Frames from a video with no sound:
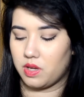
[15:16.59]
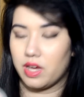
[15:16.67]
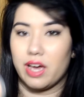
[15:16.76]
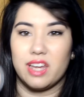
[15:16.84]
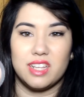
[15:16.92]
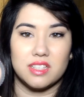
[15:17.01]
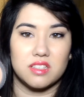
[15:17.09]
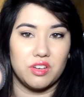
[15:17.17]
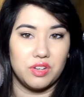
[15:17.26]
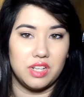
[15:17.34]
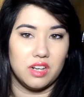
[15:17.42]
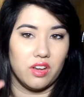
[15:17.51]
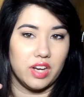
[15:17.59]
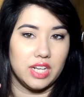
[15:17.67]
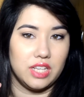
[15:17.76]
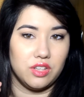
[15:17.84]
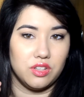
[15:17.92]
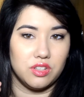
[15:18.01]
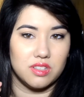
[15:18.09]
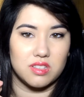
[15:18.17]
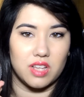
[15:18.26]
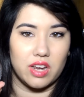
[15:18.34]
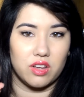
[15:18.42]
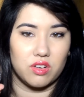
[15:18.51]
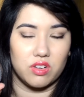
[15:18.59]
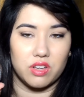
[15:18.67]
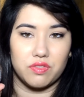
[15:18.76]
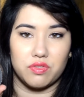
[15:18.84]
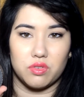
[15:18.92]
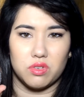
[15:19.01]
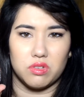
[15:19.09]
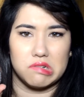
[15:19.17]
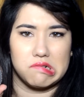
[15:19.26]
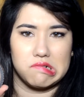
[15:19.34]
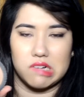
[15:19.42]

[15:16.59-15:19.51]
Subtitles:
and it's only lightly used, and I got it for,